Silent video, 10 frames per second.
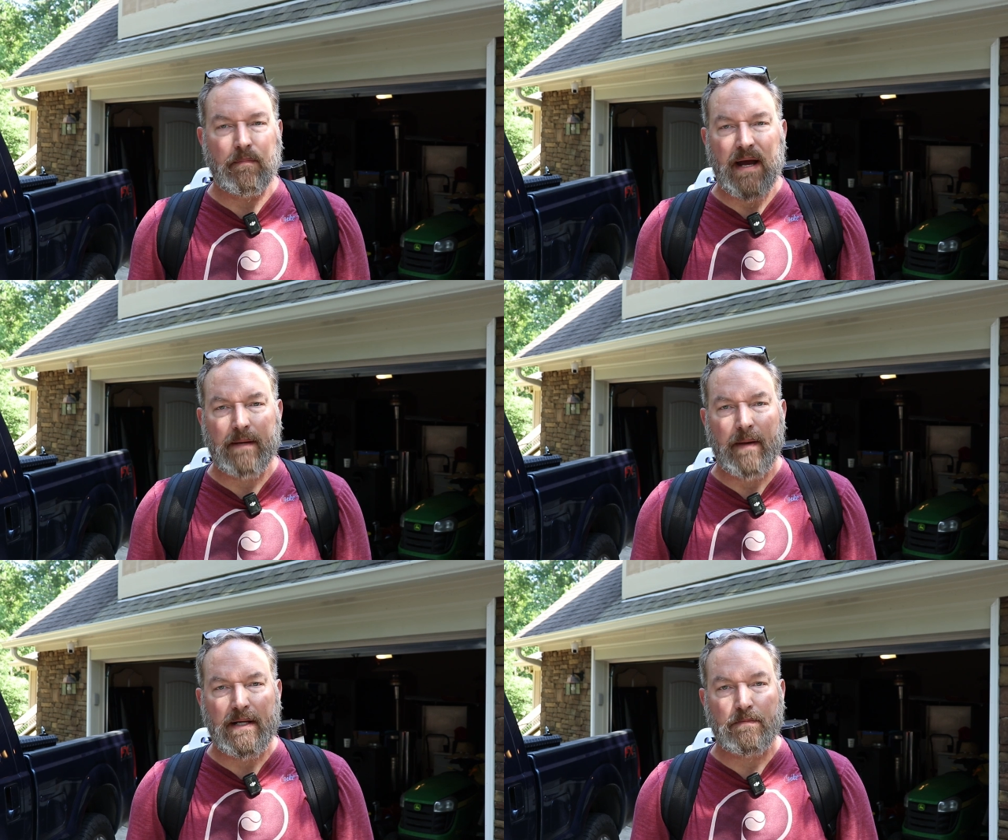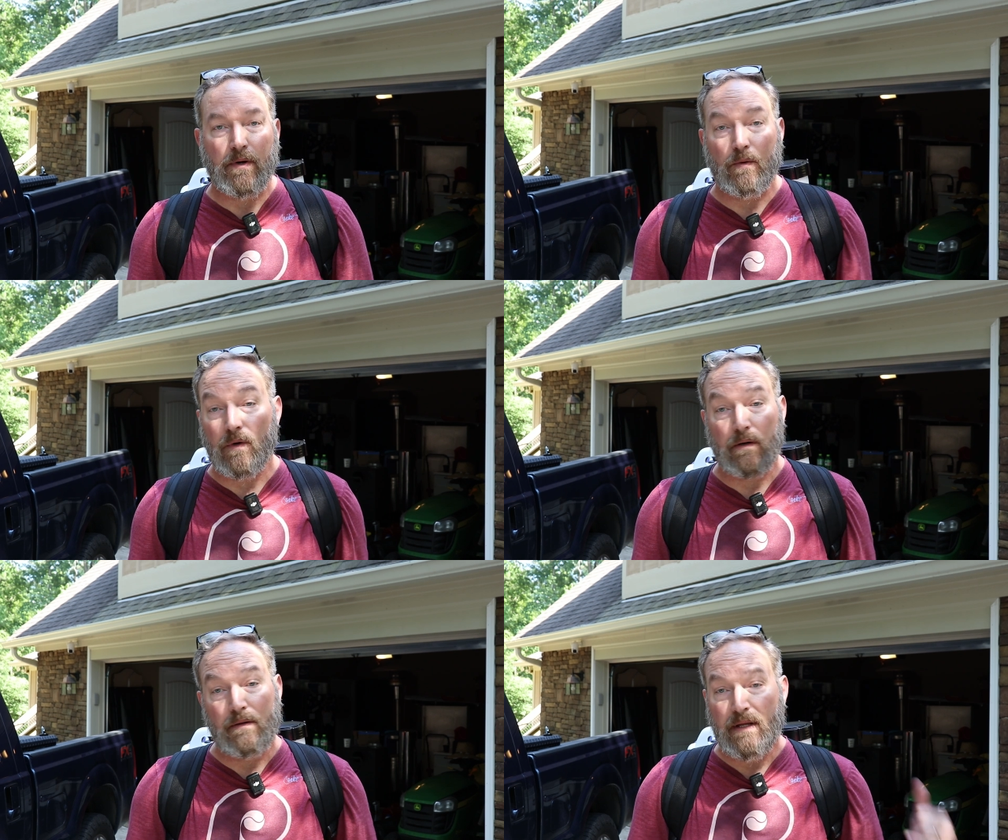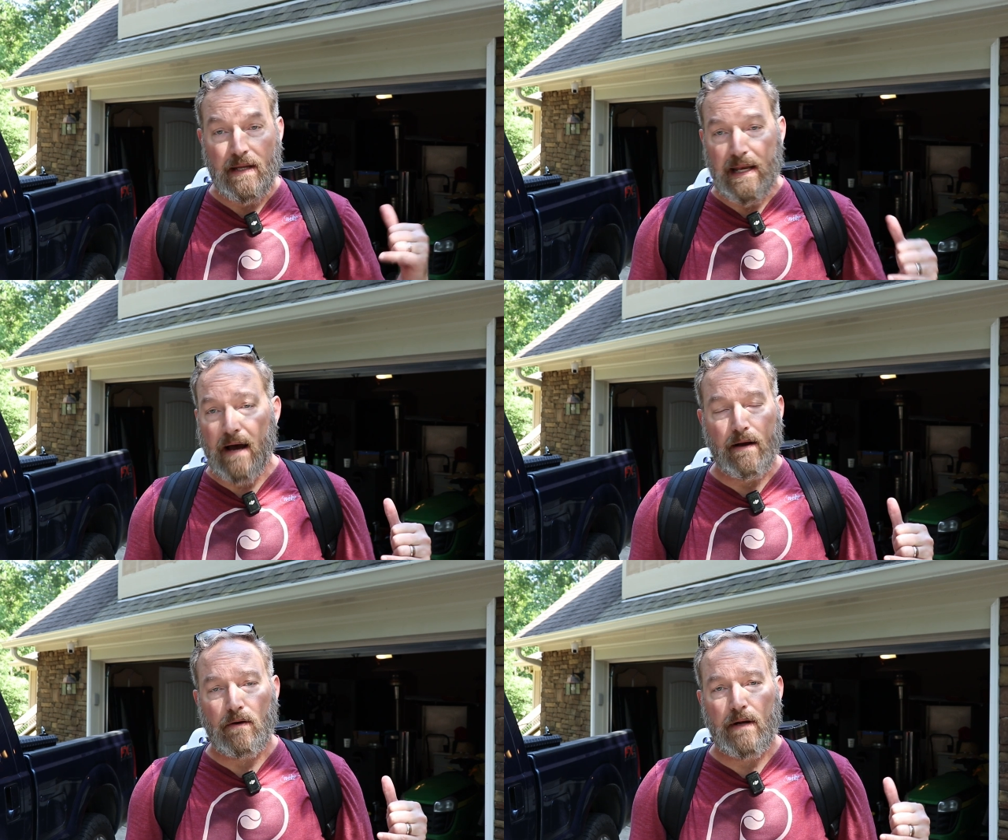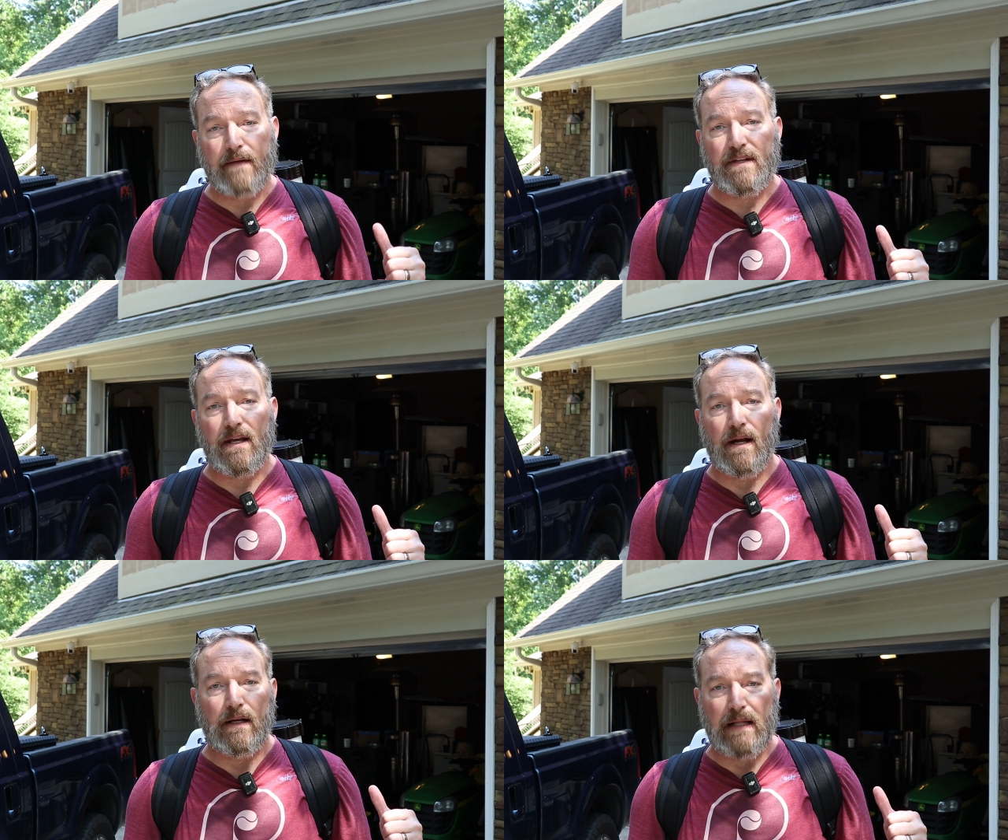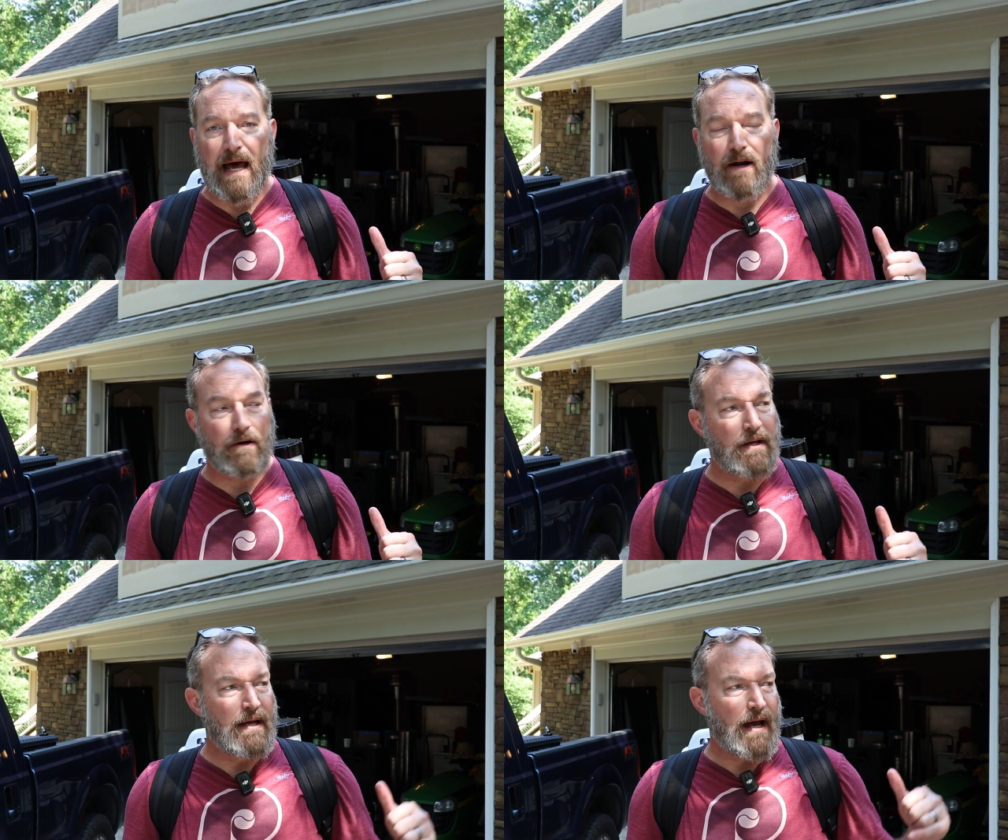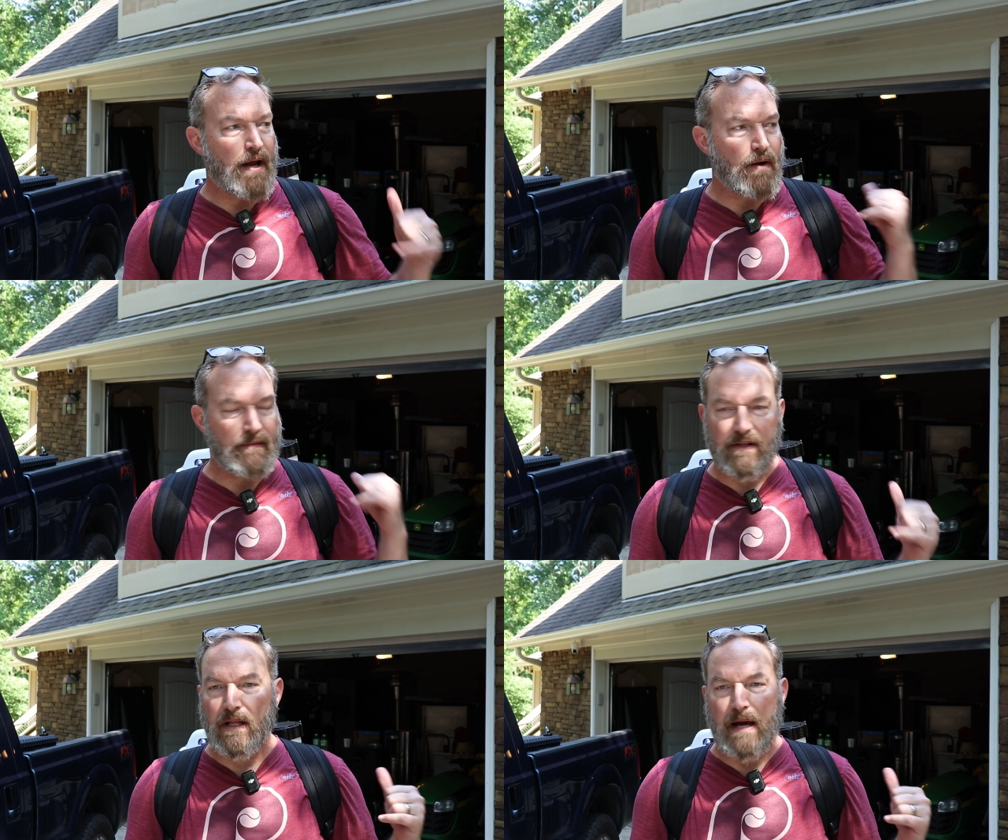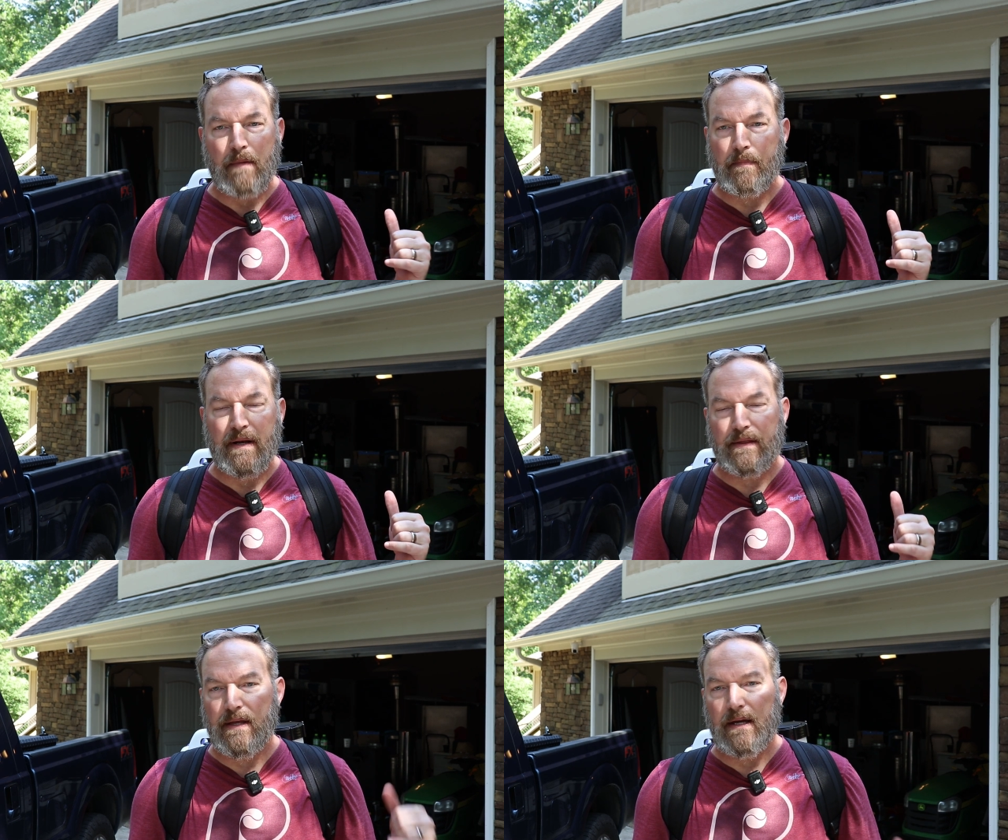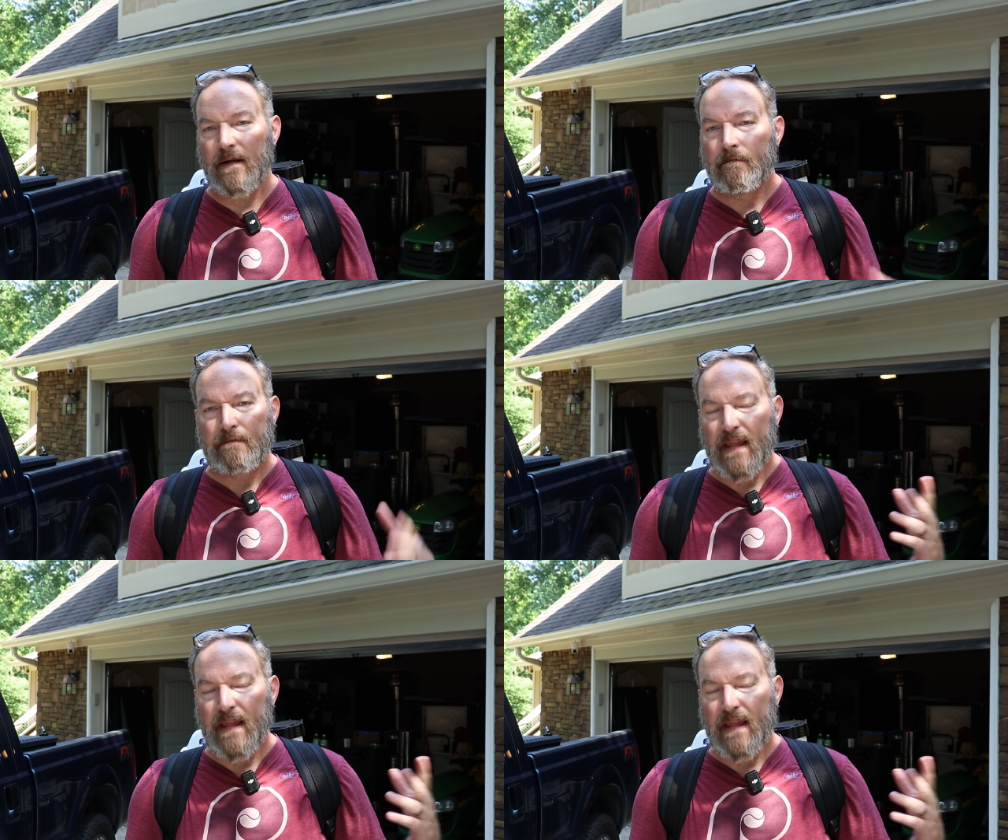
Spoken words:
a backpack sprayer? Well, now I don't have to get on a ladder. I don't have to climb up anything.